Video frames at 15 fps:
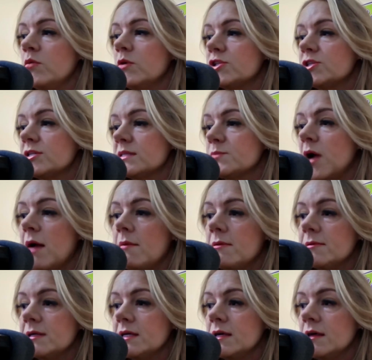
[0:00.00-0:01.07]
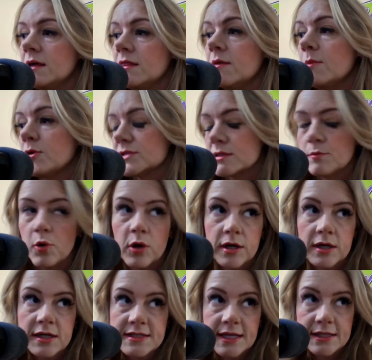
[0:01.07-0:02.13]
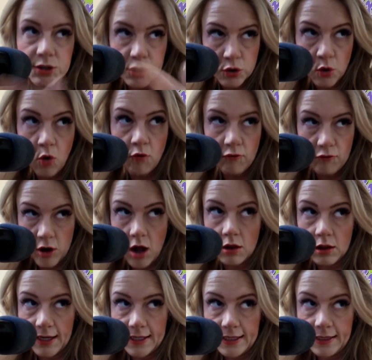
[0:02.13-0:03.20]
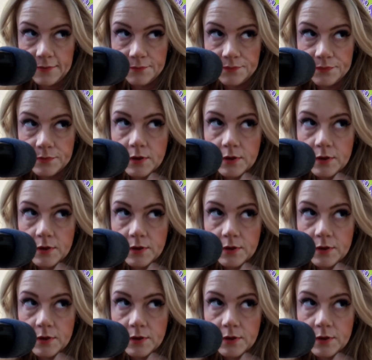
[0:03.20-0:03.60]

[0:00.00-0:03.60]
which is probably the most important, because that's your overall lighting.